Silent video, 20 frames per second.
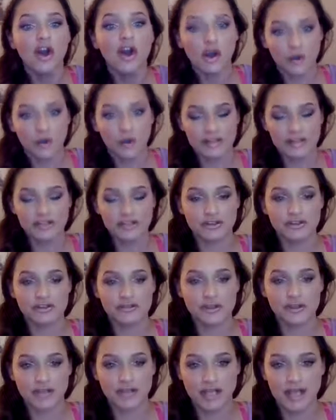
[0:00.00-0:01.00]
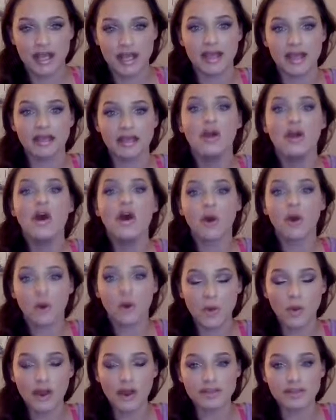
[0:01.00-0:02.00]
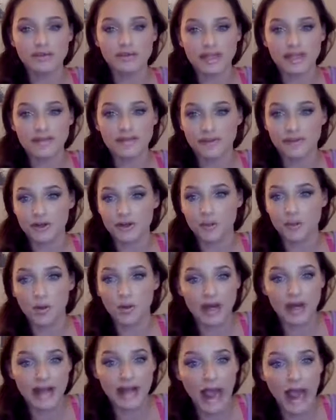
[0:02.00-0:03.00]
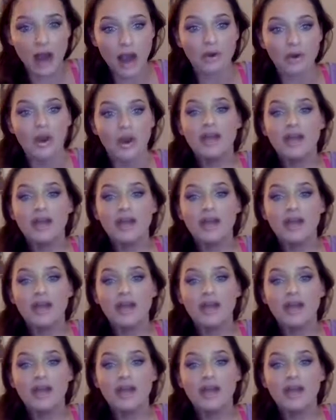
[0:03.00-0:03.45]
or pictures of your kid or what you did for your workout.